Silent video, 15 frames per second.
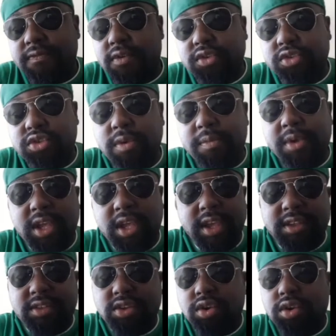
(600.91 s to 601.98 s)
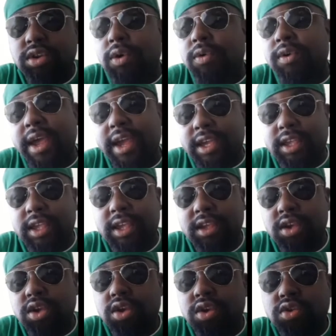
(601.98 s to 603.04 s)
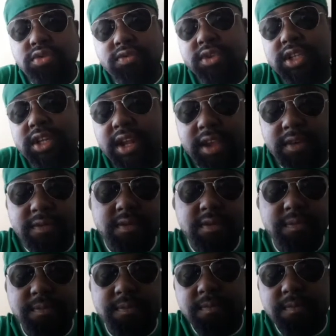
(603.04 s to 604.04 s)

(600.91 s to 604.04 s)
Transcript: for so many years and you don't like it, you're a slave.